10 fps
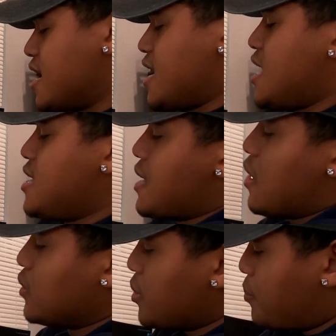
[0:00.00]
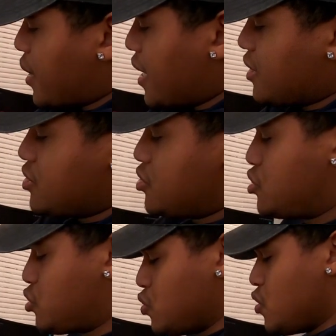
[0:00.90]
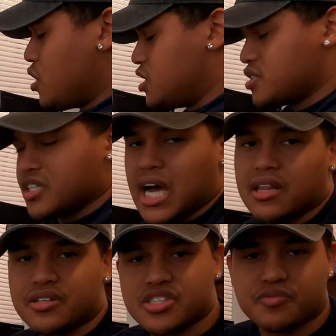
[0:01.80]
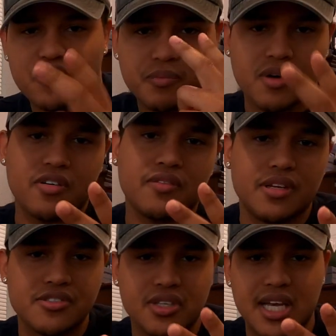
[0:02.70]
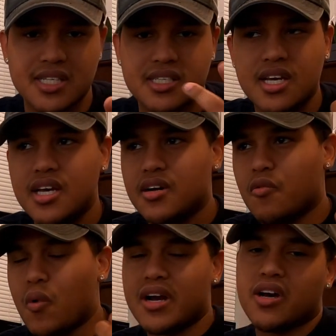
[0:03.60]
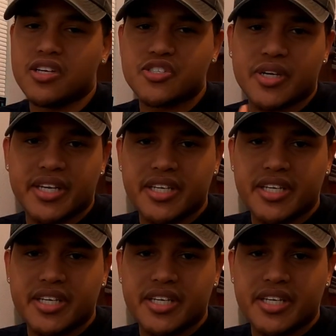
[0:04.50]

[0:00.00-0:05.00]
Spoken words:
and I only paid $200 for both of them. So that's $100